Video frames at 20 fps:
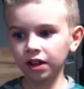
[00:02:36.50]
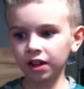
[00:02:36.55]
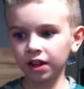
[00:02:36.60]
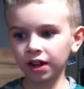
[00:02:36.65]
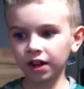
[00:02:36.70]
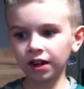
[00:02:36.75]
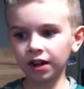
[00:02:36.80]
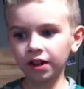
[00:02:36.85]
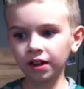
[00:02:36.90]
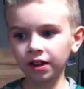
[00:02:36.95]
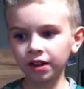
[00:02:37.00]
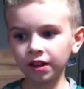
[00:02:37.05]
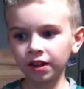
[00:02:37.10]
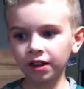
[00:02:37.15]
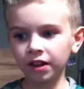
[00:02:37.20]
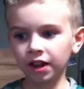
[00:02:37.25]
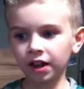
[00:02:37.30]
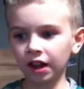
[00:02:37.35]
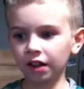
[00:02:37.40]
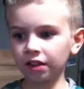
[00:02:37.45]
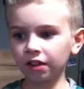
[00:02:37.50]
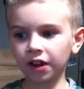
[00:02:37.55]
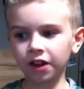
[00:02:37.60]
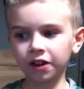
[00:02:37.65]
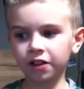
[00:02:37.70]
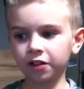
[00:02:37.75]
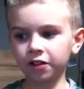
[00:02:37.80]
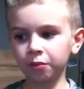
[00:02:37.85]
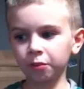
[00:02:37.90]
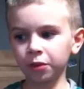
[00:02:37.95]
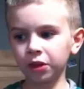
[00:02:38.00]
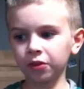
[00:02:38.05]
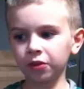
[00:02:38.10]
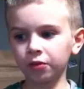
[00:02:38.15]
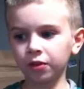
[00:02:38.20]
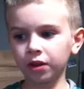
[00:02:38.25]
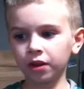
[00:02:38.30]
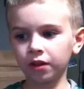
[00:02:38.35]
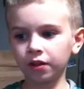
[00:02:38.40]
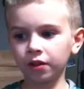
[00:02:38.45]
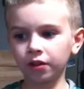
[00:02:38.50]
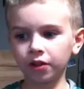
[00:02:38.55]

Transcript: I'd like to be one of